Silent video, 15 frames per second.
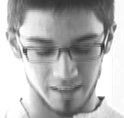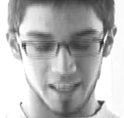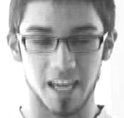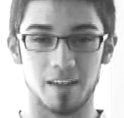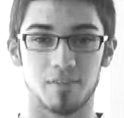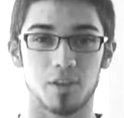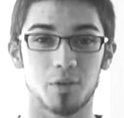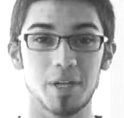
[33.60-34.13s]

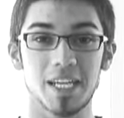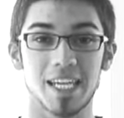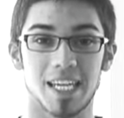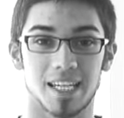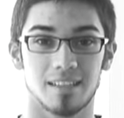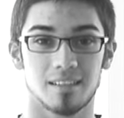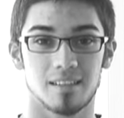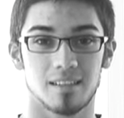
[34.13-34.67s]
They have 3
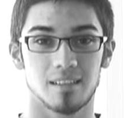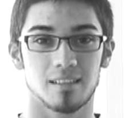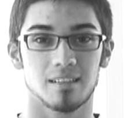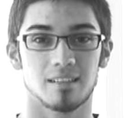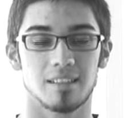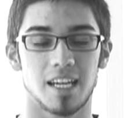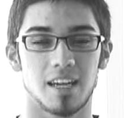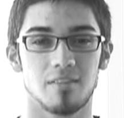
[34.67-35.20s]
kids,
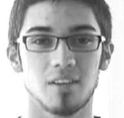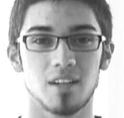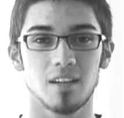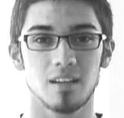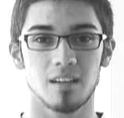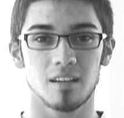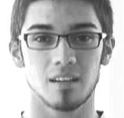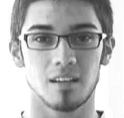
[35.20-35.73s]

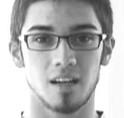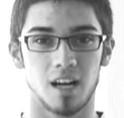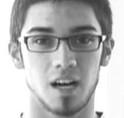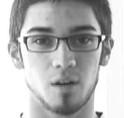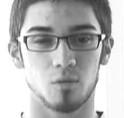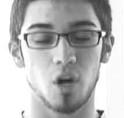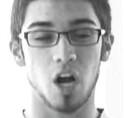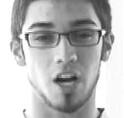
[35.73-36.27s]
David,
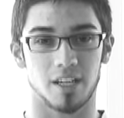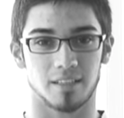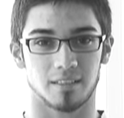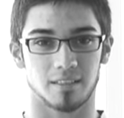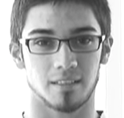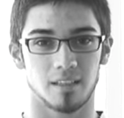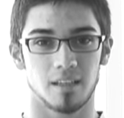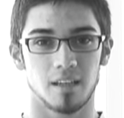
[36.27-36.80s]

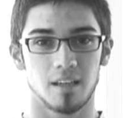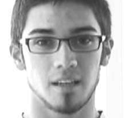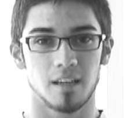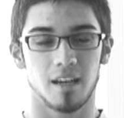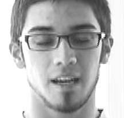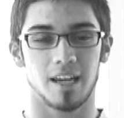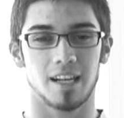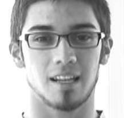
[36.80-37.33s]
Ross,
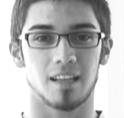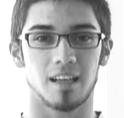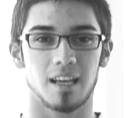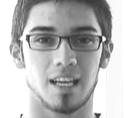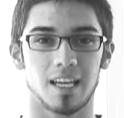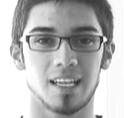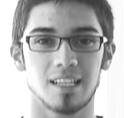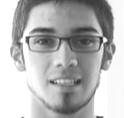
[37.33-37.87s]
and
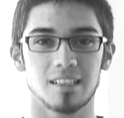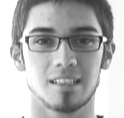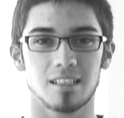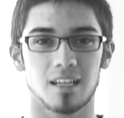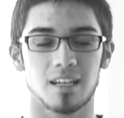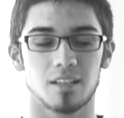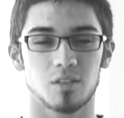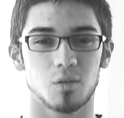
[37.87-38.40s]

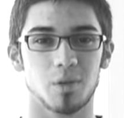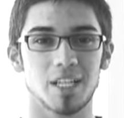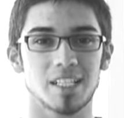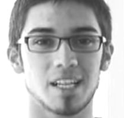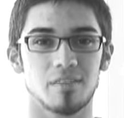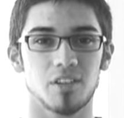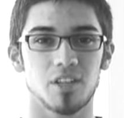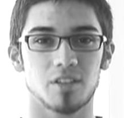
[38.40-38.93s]
he's
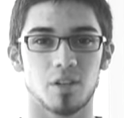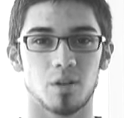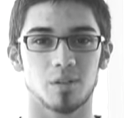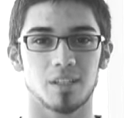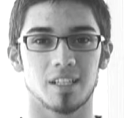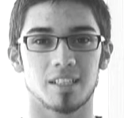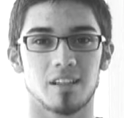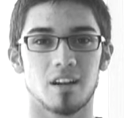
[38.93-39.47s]
27 years
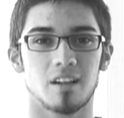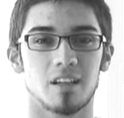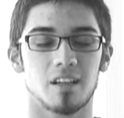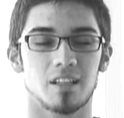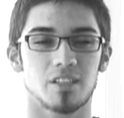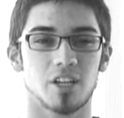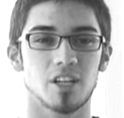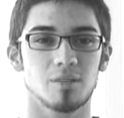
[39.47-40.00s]
old and he's on
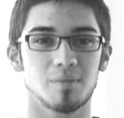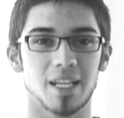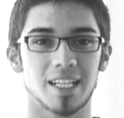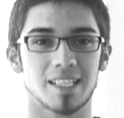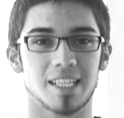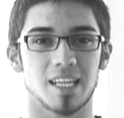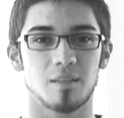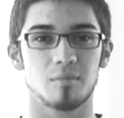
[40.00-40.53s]
a church
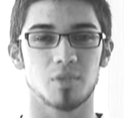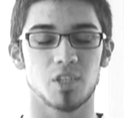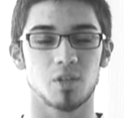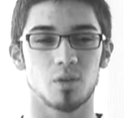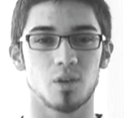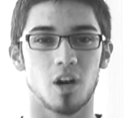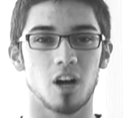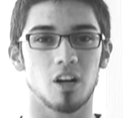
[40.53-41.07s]
plant team
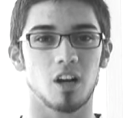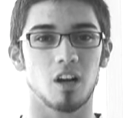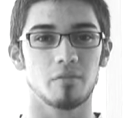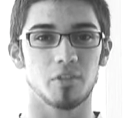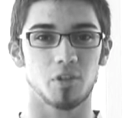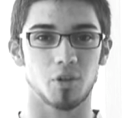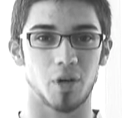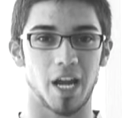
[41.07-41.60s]
to
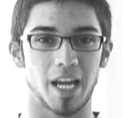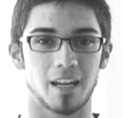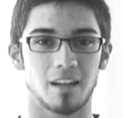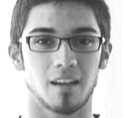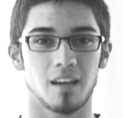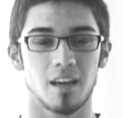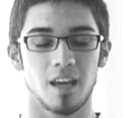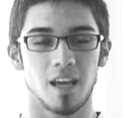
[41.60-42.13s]
Kharkov, Ukraine,
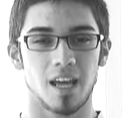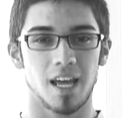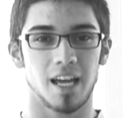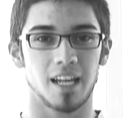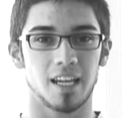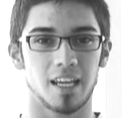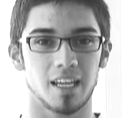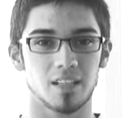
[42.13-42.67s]

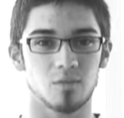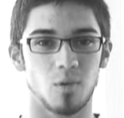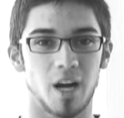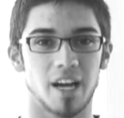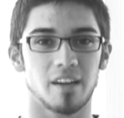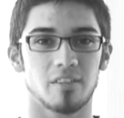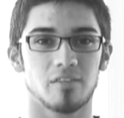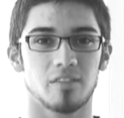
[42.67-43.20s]
and his
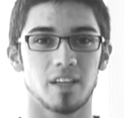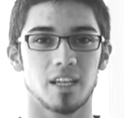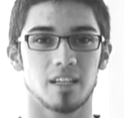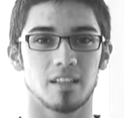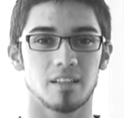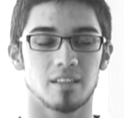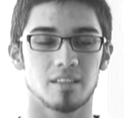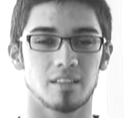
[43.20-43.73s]
wife
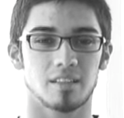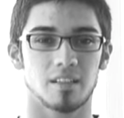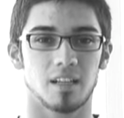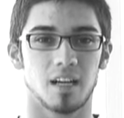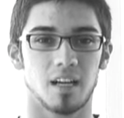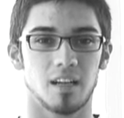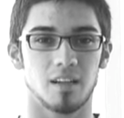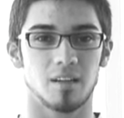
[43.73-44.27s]
is
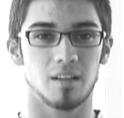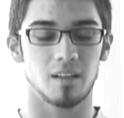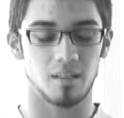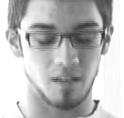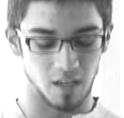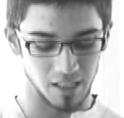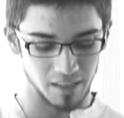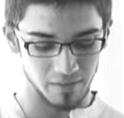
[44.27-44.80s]

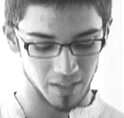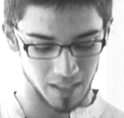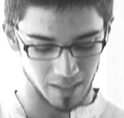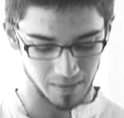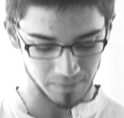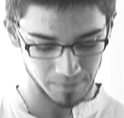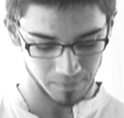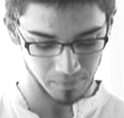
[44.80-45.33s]
Olivia.